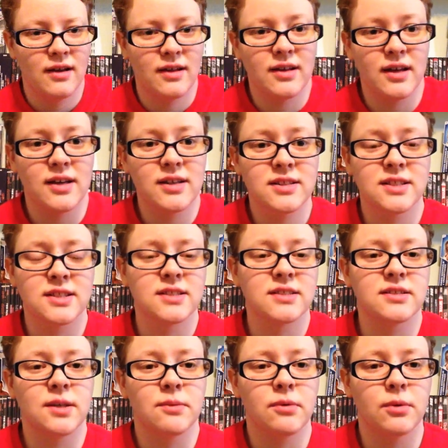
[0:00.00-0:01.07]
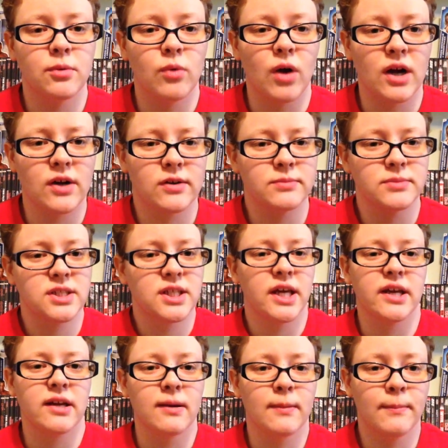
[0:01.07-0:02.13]
Hey guys, this is WWE Rockrooms
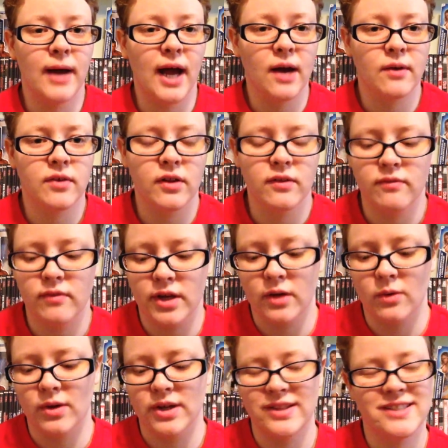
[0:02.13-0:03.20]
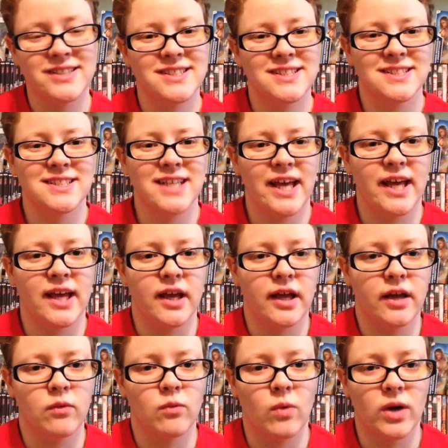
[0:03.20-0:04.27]
K here, back with another video, and this is
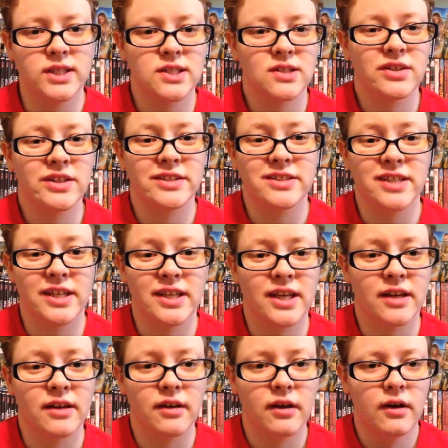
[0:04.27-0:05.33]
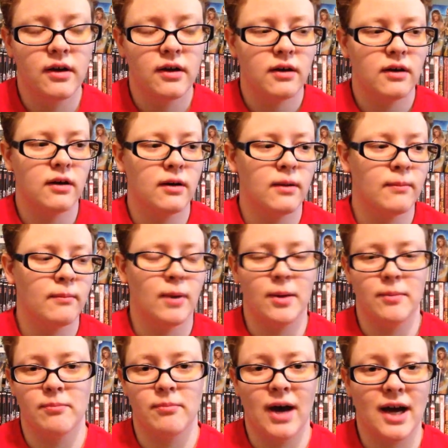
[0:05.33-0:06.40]
a wrestling ticket um,
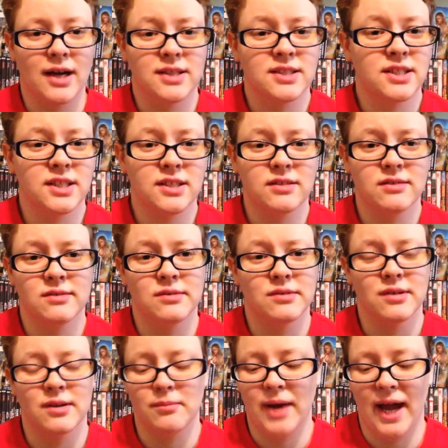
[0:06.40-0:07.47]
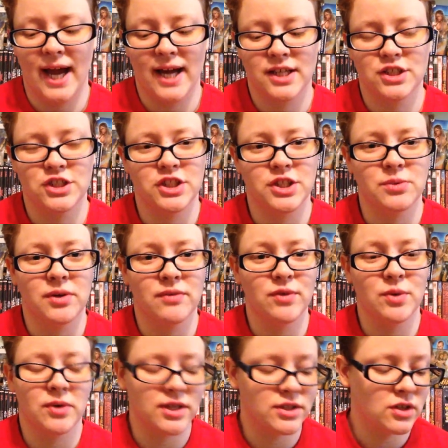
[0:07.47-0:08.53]
unboxing or unpackaging, whatever
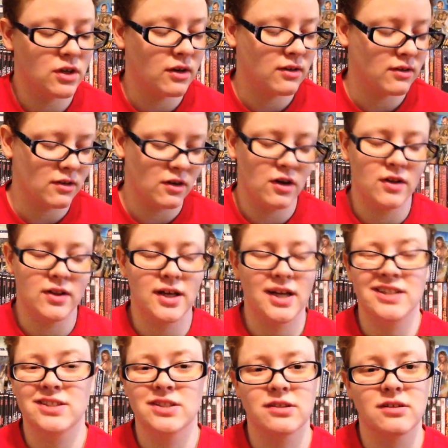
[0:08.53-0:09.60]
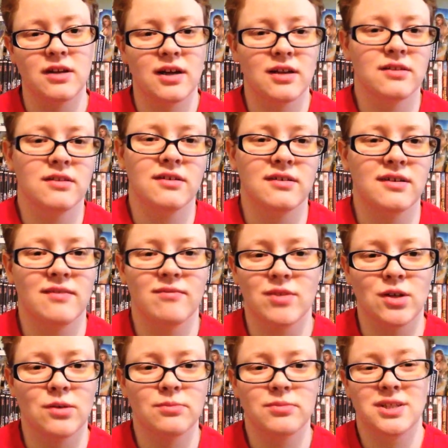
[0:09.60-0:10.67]
you want to call it. I just took it out of the
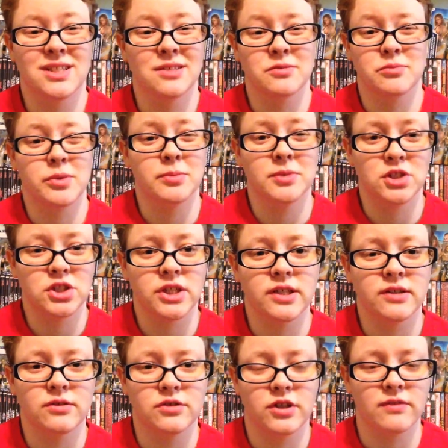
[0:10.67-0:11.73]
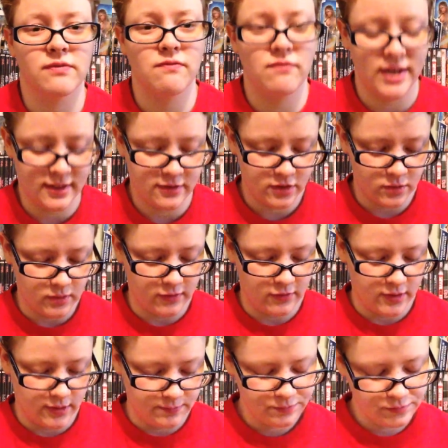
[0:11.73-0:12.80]
envelope because that was pretty much it. There's nothing fancy with
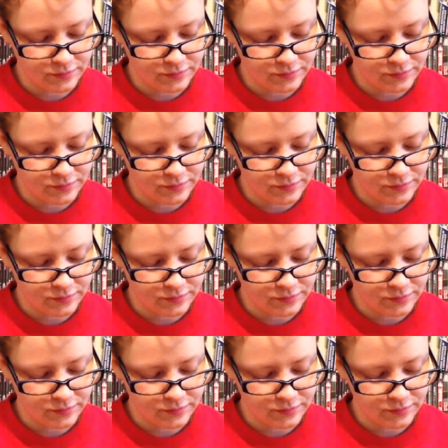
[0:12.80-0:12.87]
it.